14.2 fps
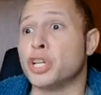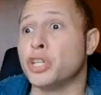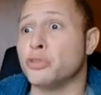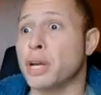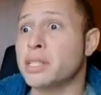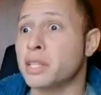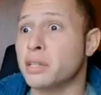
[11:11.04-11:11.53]
just
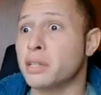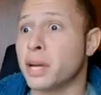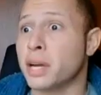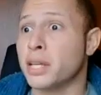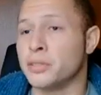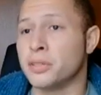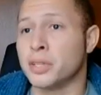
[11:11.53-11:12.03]
address it.
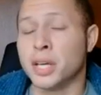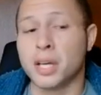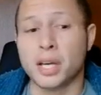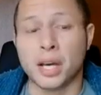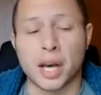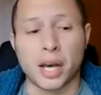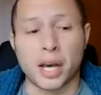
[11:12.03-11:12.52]
And
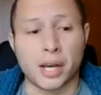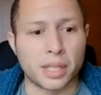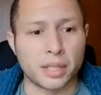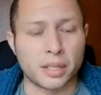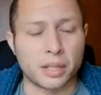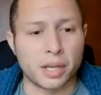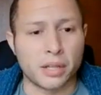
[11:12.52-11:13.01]

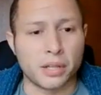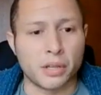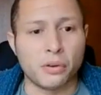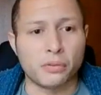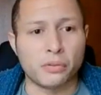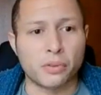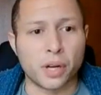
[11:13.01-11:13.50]
taking a
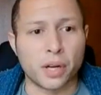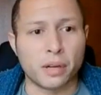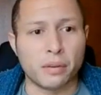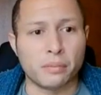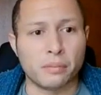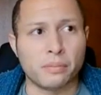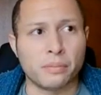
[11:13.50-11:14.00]
note
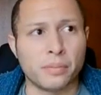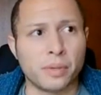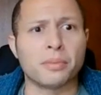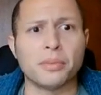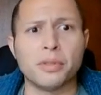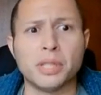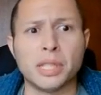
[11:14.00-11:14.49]
from some
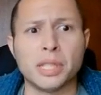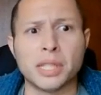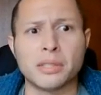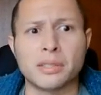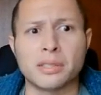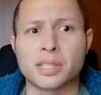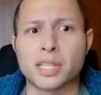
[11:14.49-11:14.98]

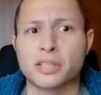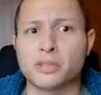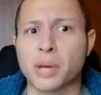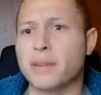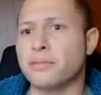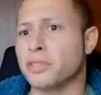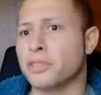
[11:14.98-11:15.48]
communities, like
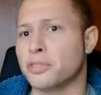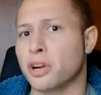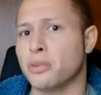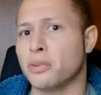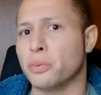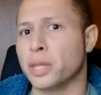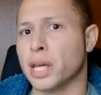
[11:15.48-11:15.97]
you have to
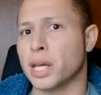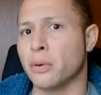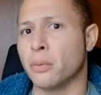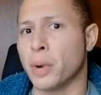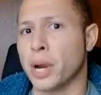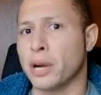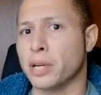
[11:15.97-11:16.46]
start with that